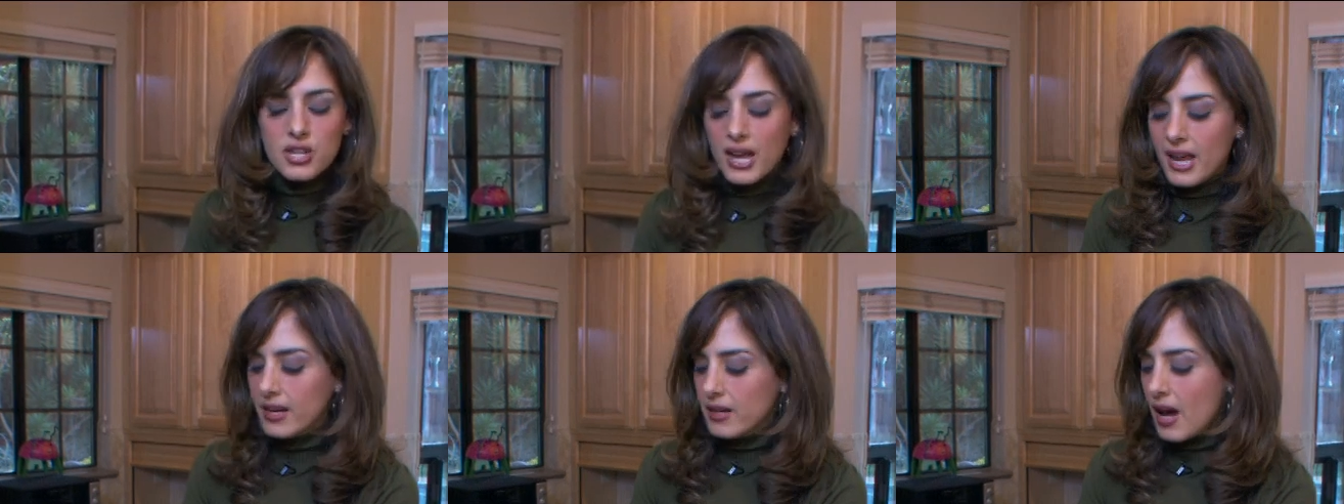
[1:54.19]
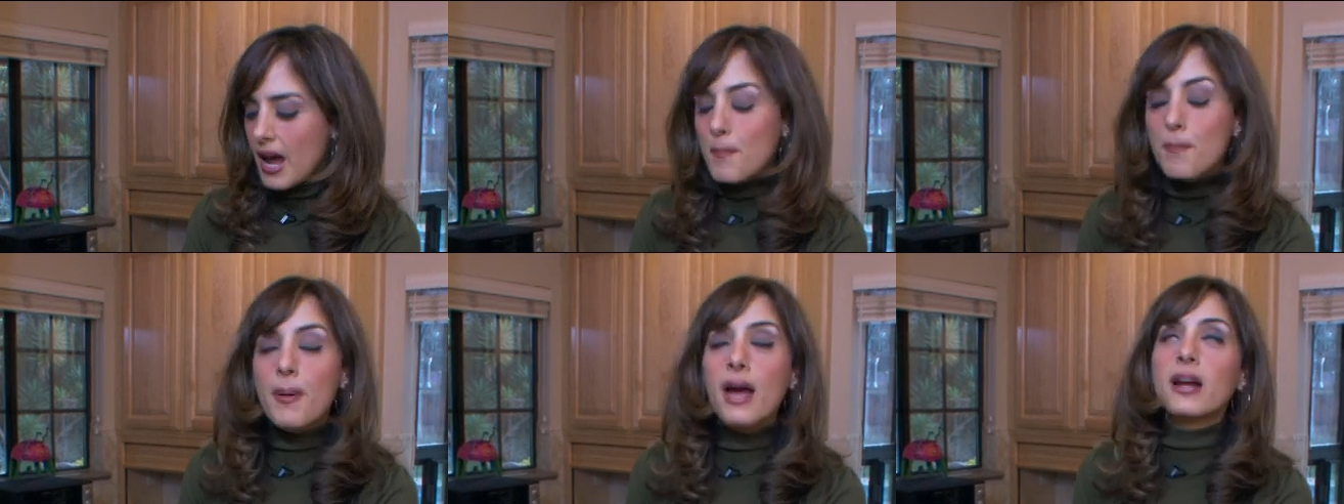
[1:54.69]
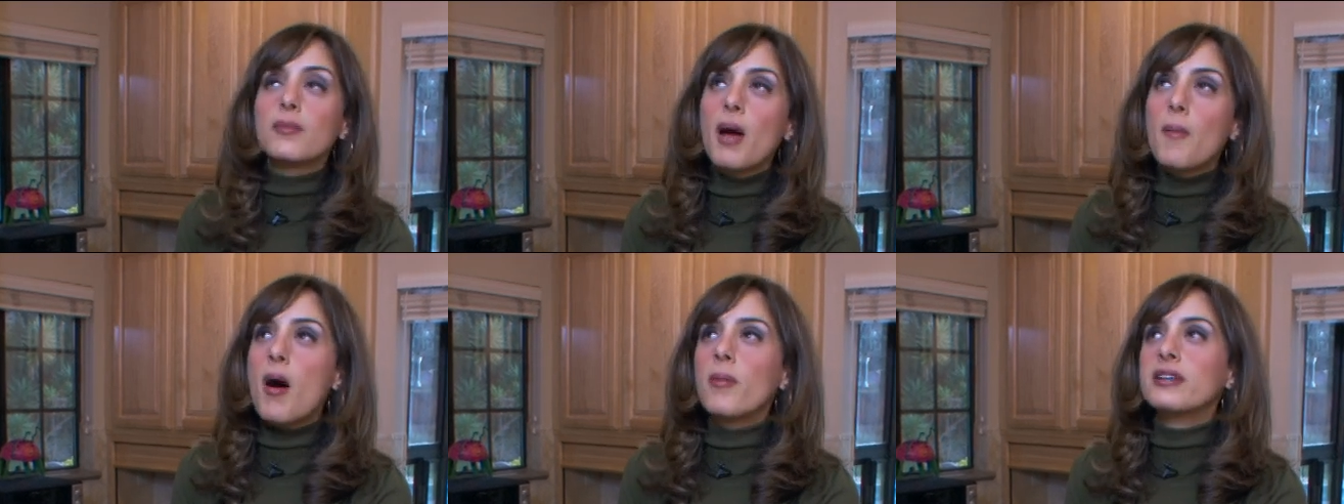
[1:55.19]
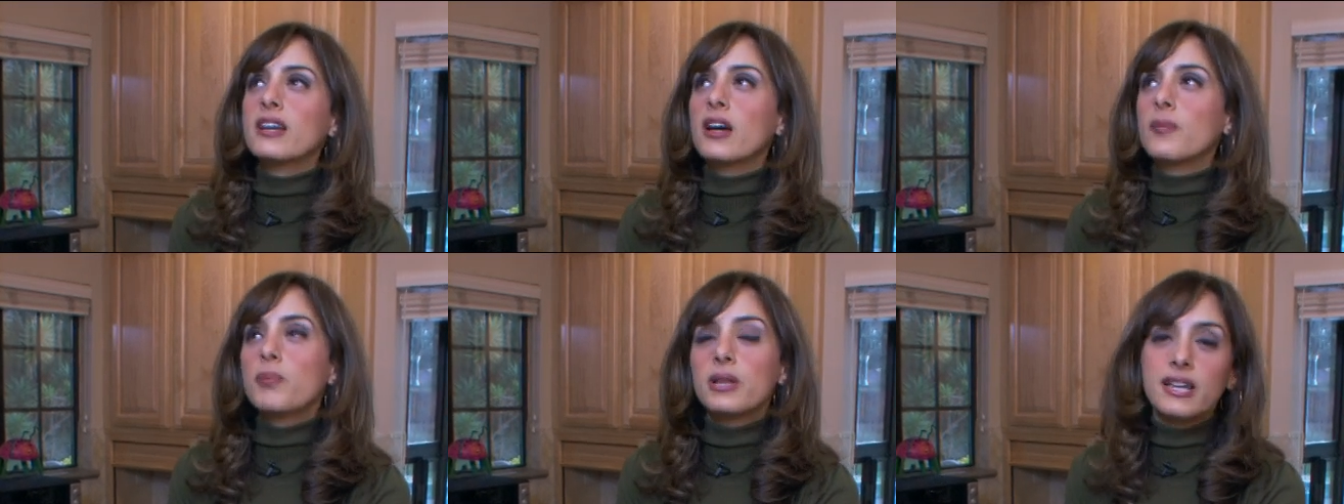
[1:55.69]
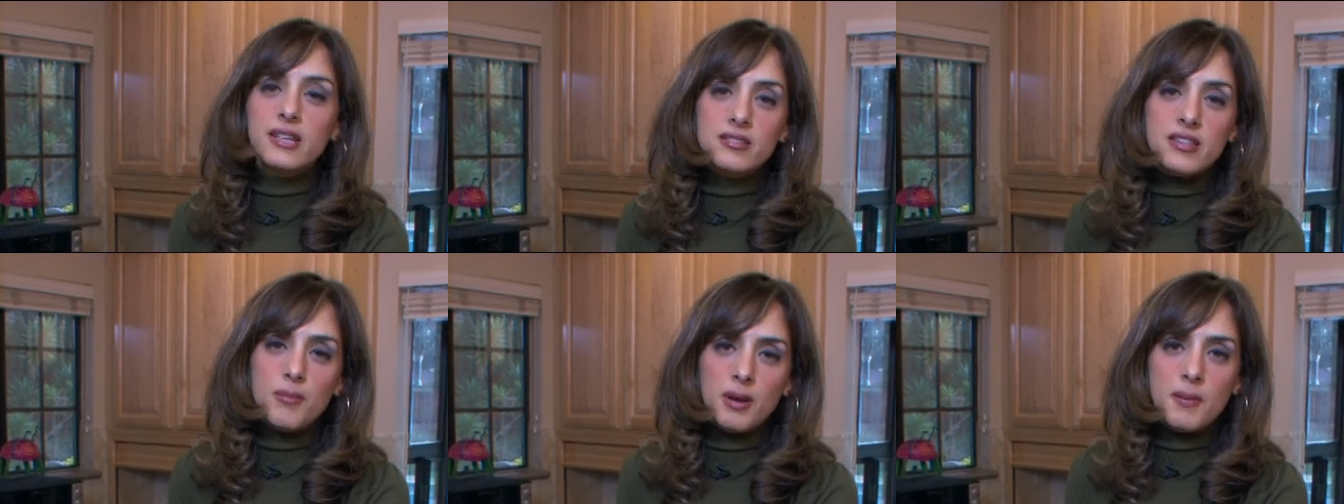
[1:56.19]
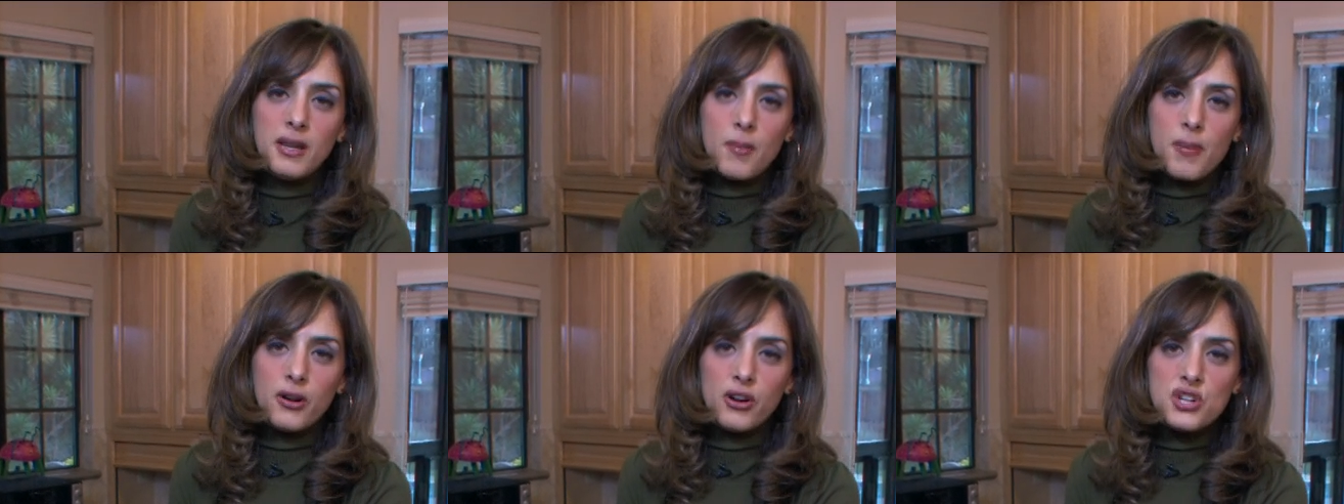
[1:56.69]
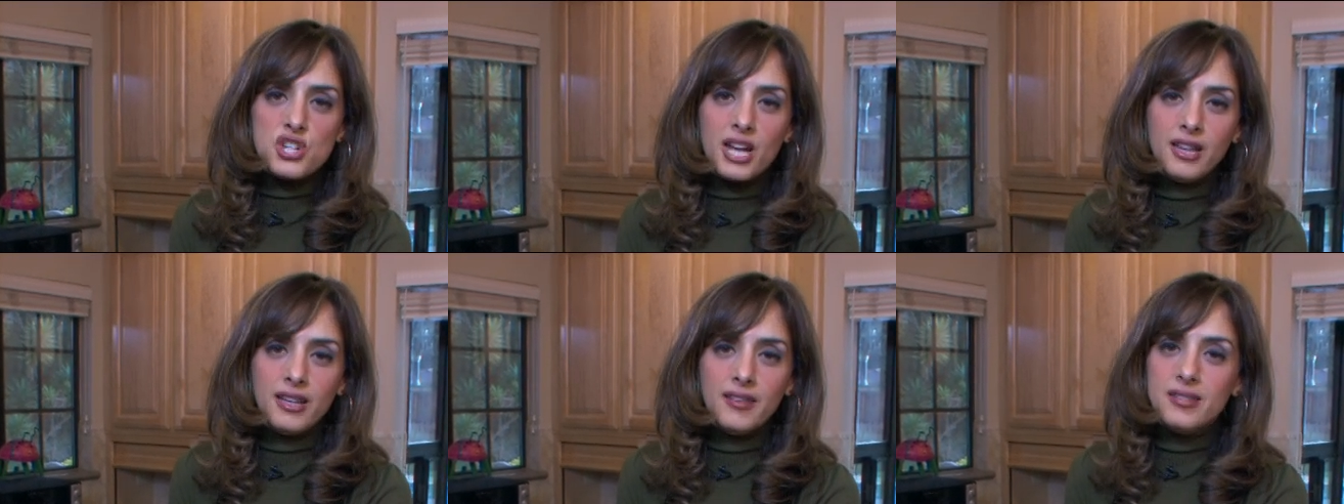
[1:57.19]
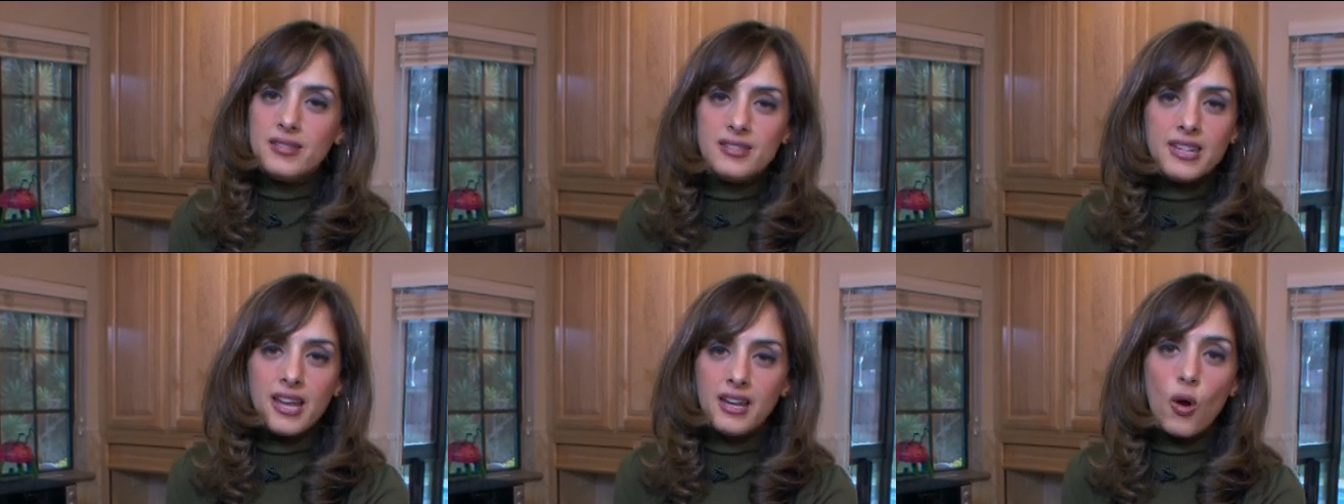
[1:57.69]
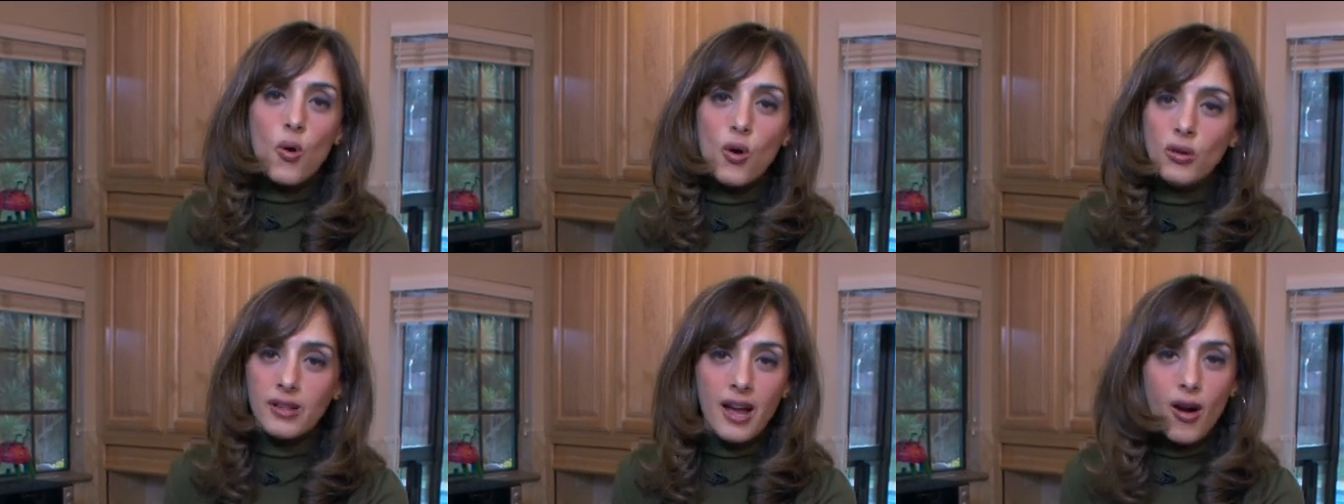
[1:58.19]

And I begged my mom and dad, please give me peanut butter and jelly. This is getting old.